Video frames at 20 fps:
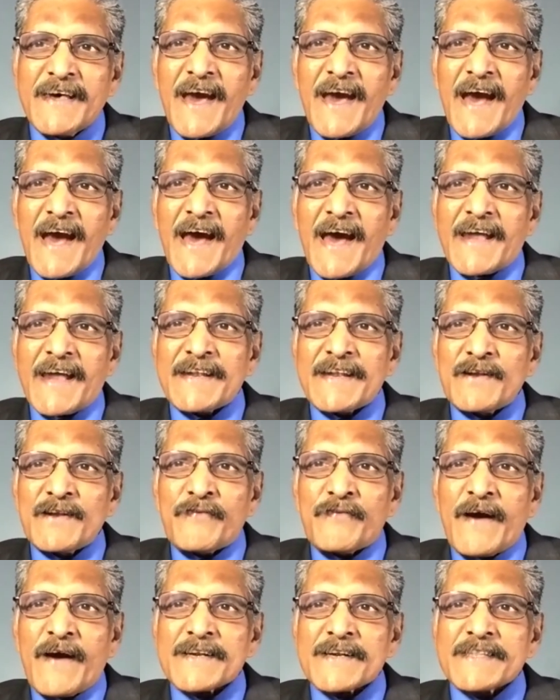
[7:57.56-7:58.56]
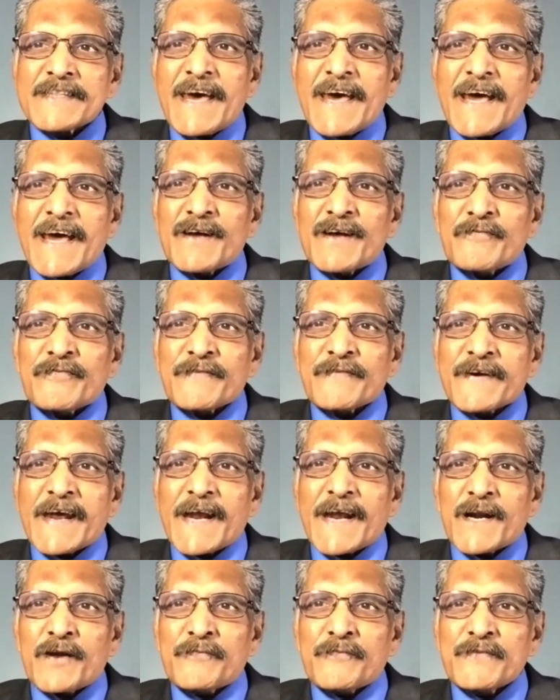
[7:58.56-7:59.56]
And in fact, they're
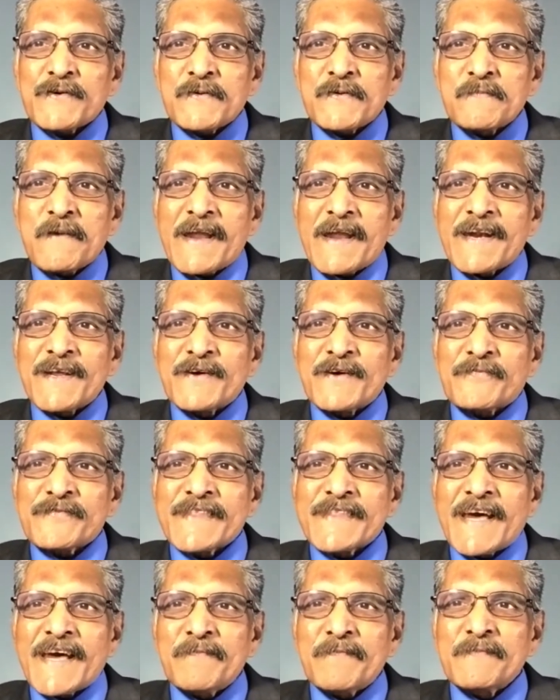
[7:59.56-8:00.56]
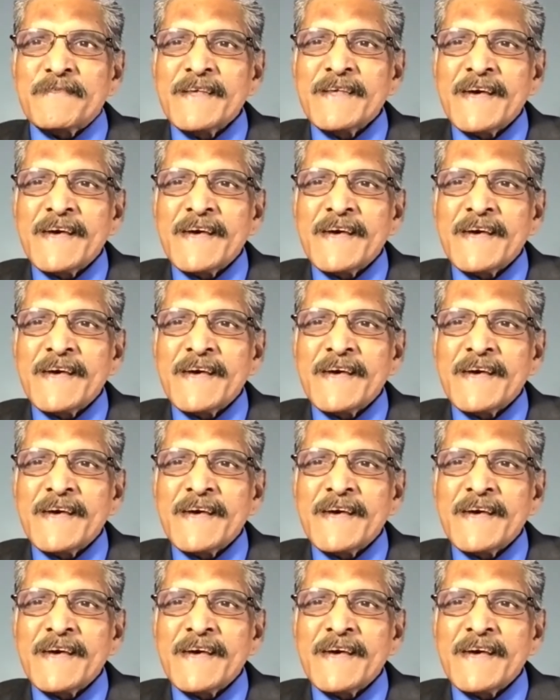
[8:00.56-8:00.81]
afraid of you, many of them,